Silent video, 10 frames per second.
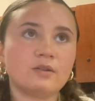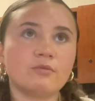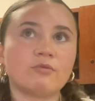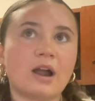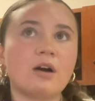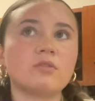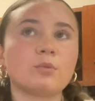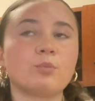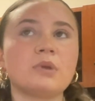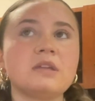route.
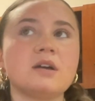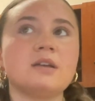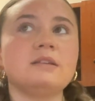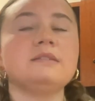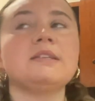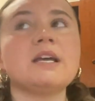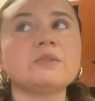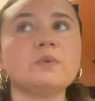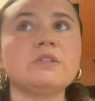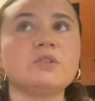Because
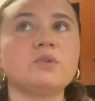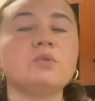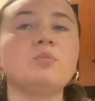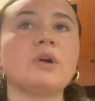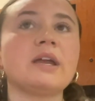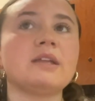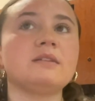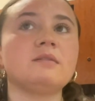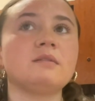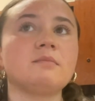yes, we do
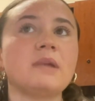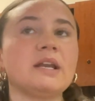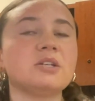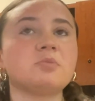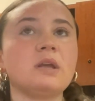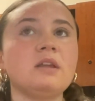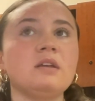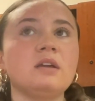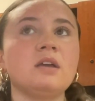brand management,